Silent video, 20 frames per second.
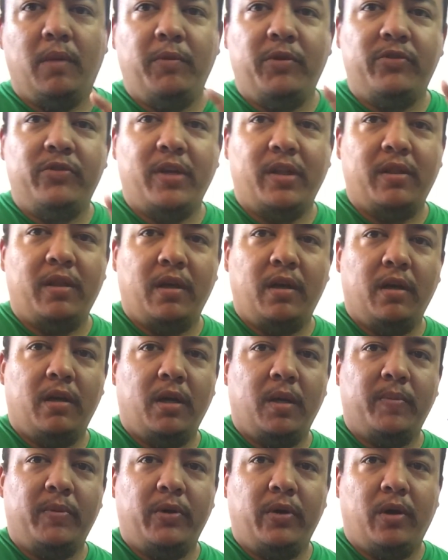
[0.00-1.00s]
me set the gun
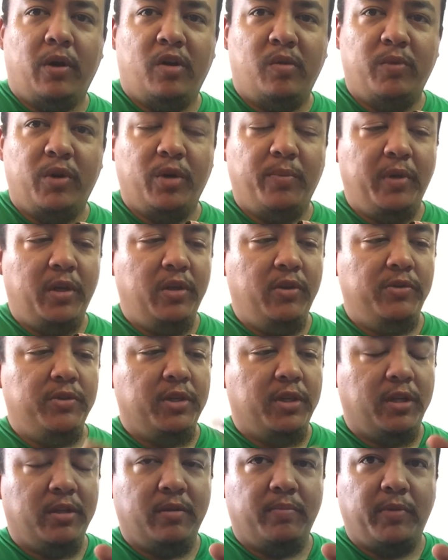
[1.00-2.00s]
up to how I'm going to be using
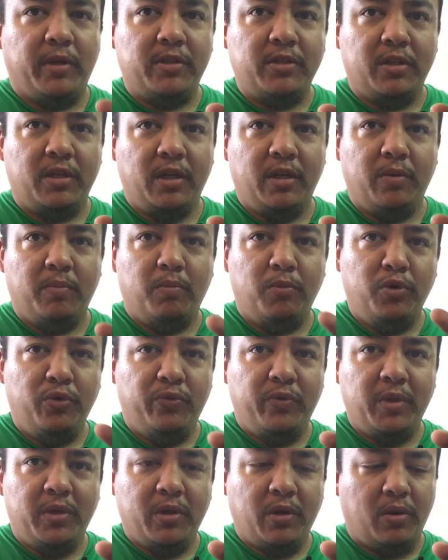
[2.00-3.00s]
it. Basically
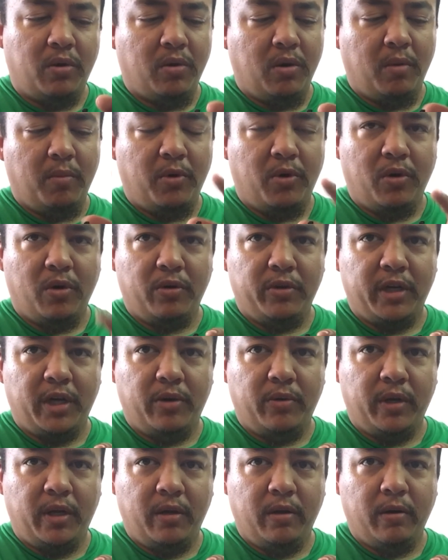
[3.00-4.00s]
moving the RMR
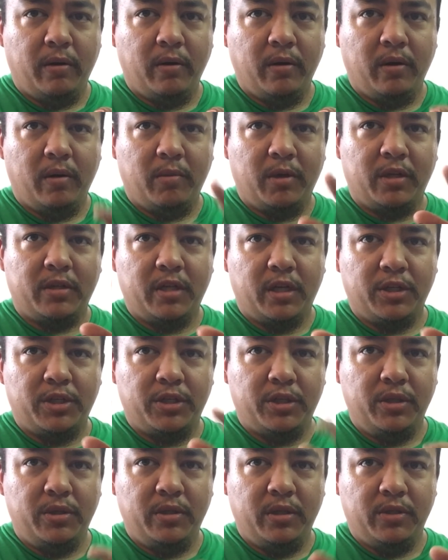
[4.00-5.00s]
down here. I'm going to test
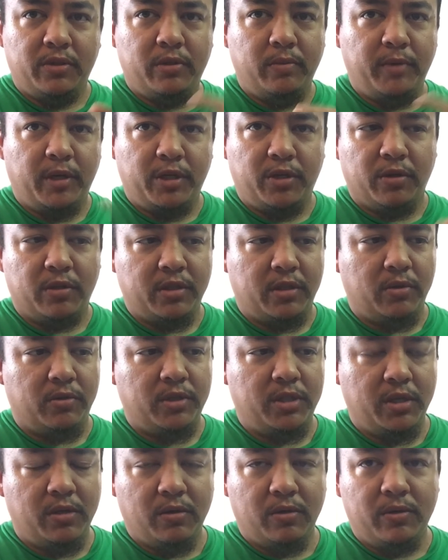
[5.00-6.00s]
shoot this to make sure it's still
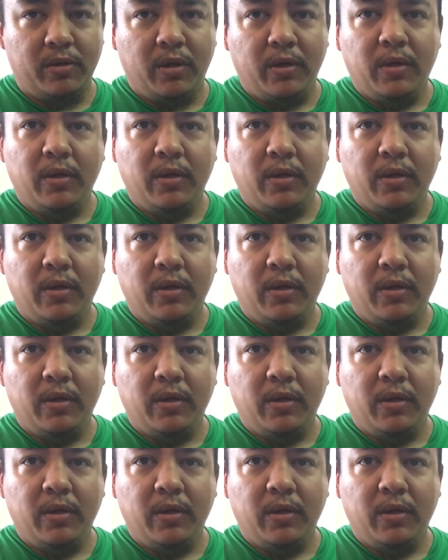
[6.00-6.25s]
zeroed.